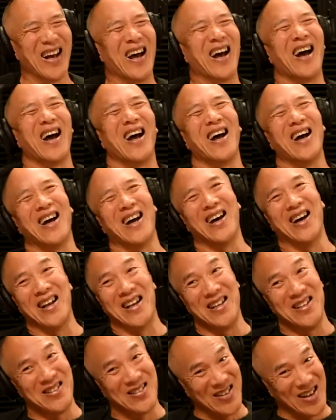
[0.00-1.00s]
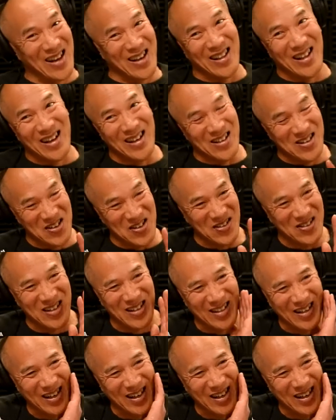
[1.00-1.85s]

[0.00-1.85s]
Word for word: I didn't say that. You said